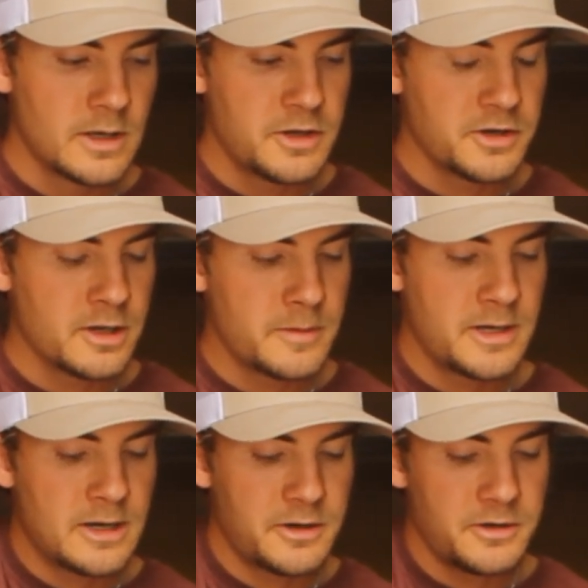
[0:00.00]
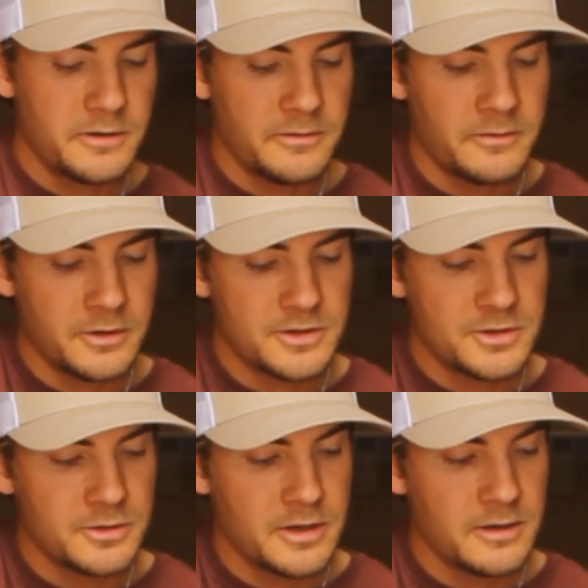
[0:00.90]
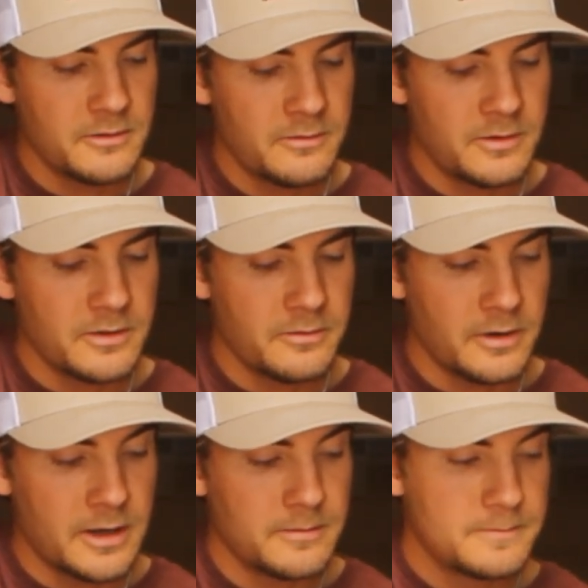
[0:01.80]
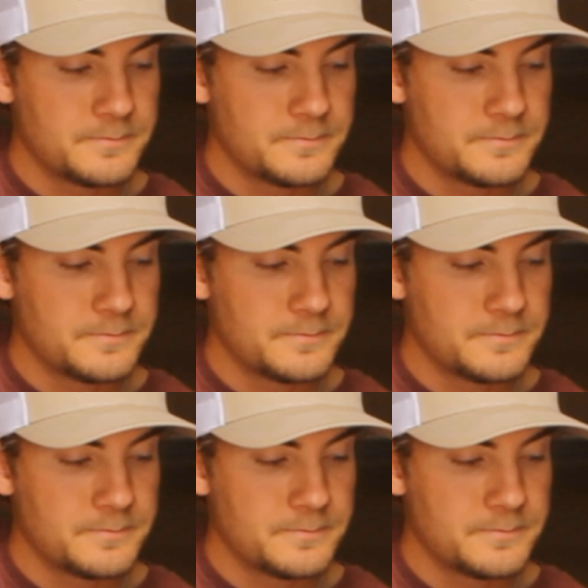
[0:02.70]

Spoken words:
And you're coming down here to the 1st string, 5th fret.